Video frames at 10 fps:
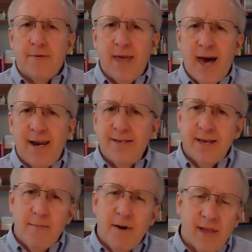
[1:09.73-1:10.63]
for that is
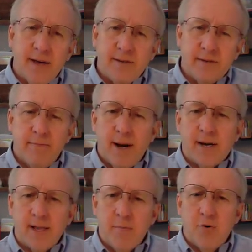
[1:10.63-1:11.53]
MLS,
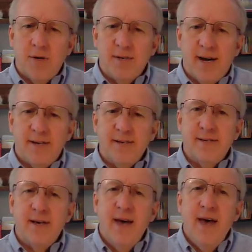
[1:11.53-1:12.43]
medical laboratory
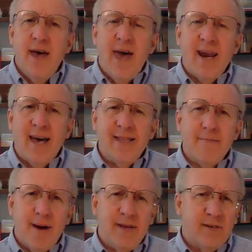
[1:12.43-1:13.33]
scientist. And like the
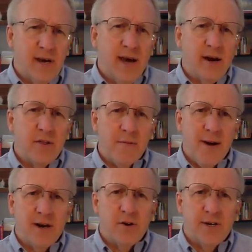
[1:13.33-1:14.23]
med tech or the
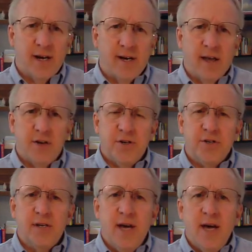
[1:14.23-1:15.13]
medical
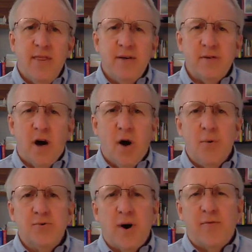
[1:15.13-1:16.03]
technologist, this
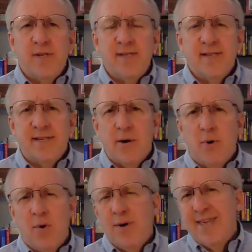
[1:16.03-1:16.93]
always references
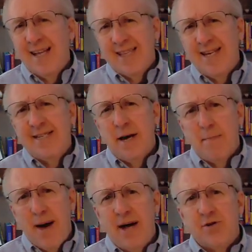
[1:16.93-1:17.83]
someone with at least a
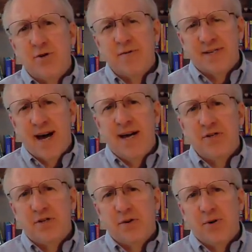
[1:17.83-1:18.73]
Bachelor of
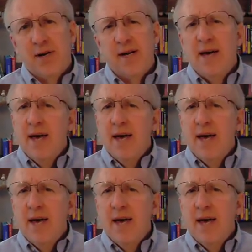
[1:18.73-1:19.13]
Science degree